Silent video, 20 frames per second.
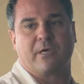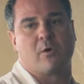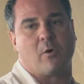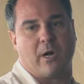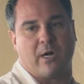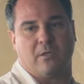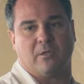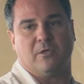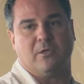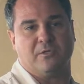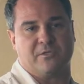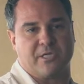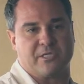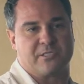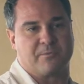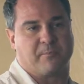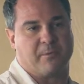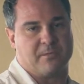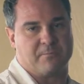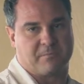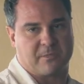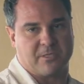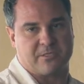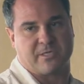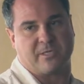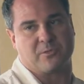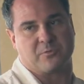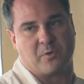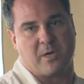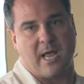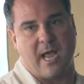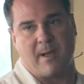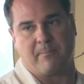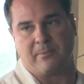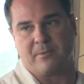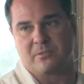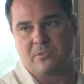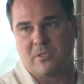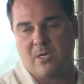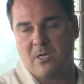require a little discipline because here's what
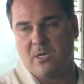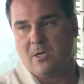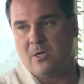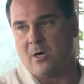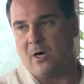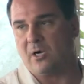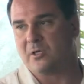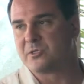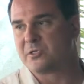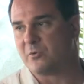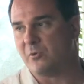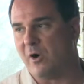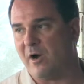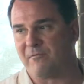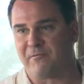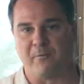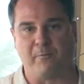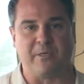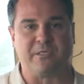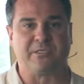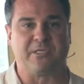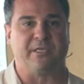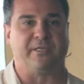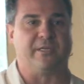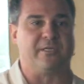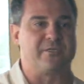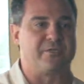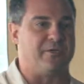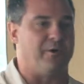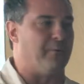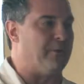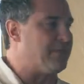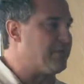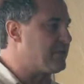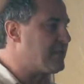happens. All too often we see this, we